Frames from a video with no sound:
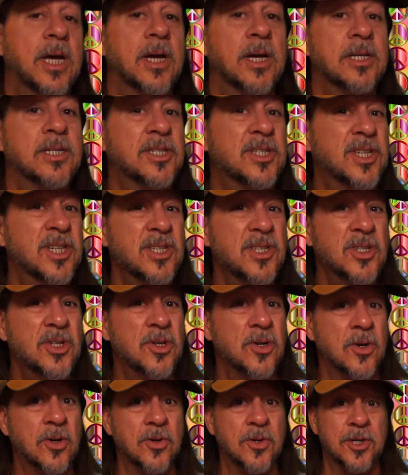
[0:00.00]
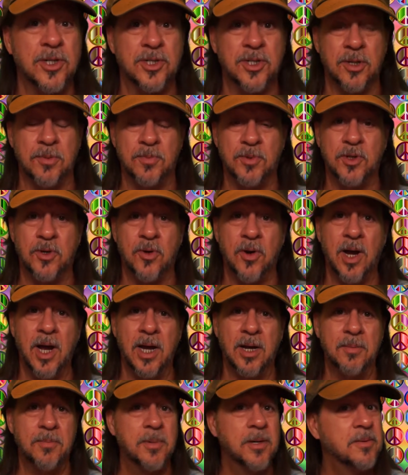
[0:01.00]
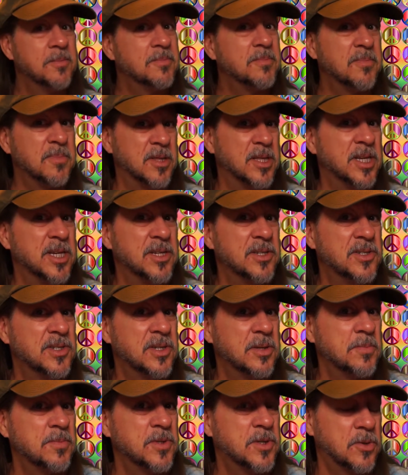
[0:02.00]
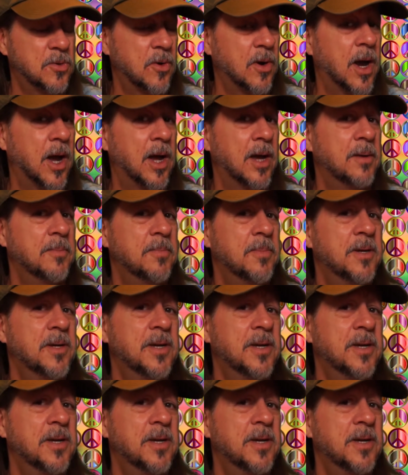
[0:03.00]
since you're going to subscribe, please subscribe.